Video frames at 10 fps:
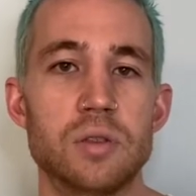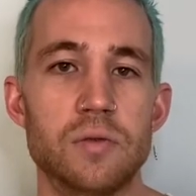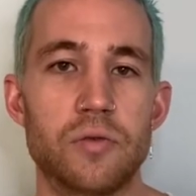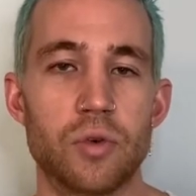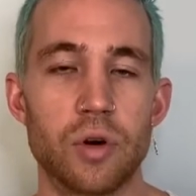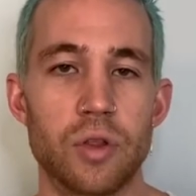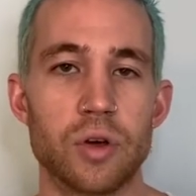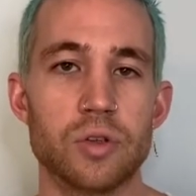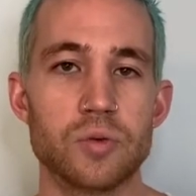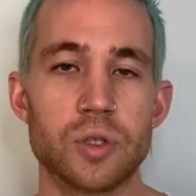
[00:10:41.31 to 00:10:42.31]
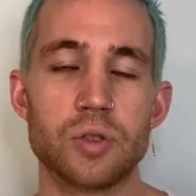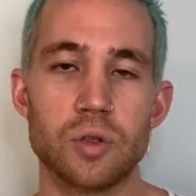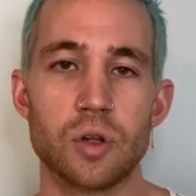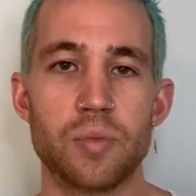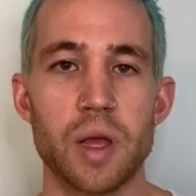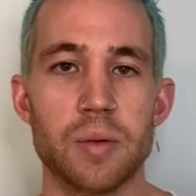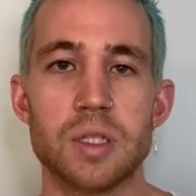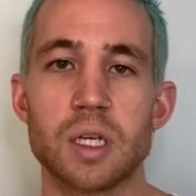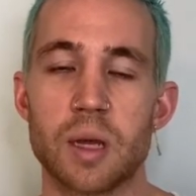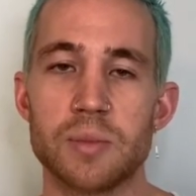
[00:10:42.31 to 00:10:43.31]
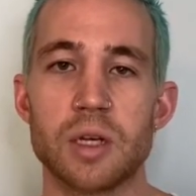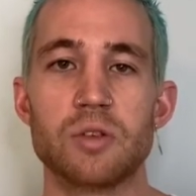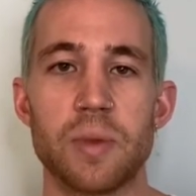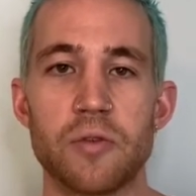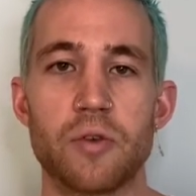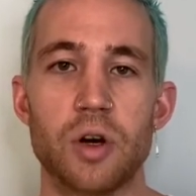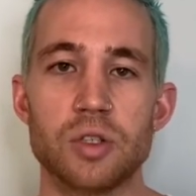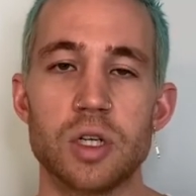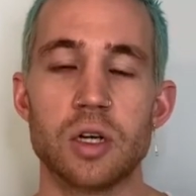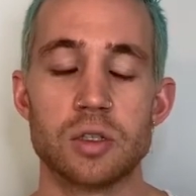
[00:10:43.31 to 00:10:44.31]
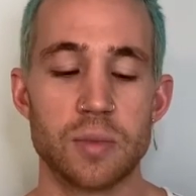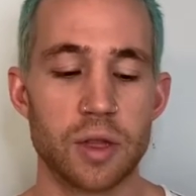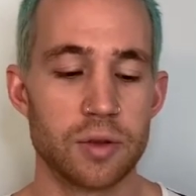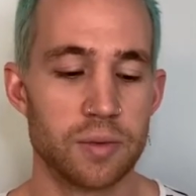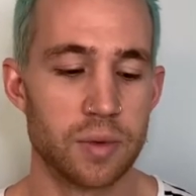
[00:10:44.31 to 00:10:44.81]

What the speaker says: For those with student loan payments, it comes out to about $400 a month.